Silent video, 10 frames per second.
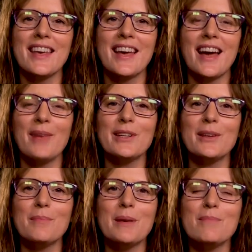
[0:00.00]
I
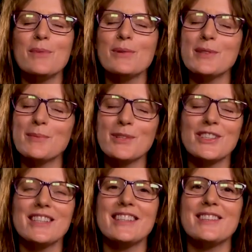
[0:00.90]
would be most
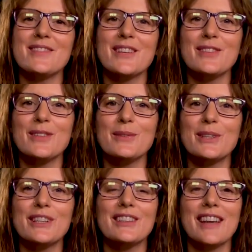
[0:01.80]
appreciative if you
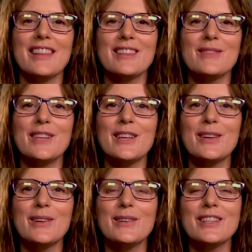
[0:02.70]
would like this
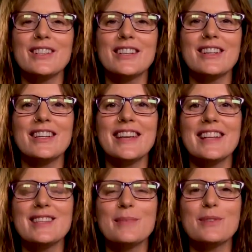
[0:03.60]
video, share it, and
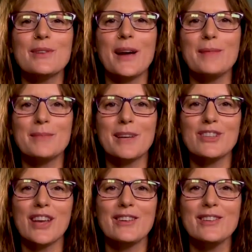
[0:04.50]
subscribe to my
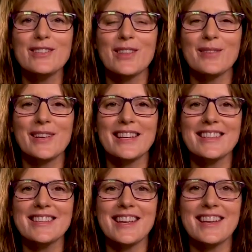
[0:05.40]
channel so that we can
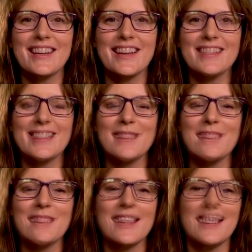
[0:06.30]
stay connected.
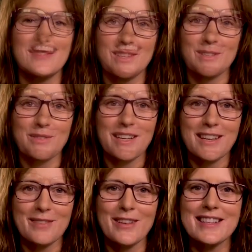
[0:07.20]
If this
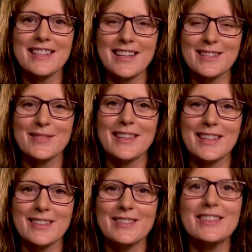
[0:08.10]
reading resonates with
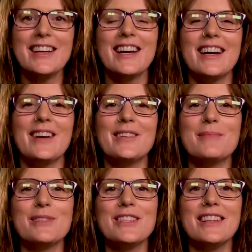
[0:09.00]
you, I would
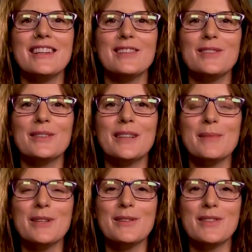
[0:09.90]
appreciate it if you would let me
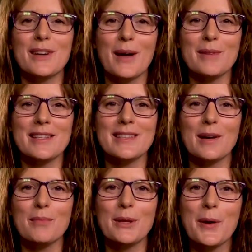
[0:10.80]
know in the comments
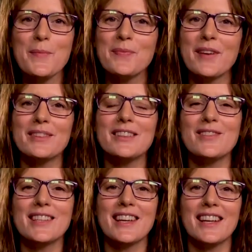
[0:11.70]
down below. I would love
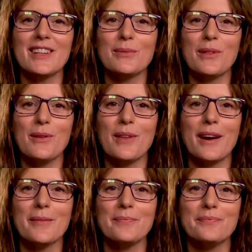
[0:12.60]
to connect with you there.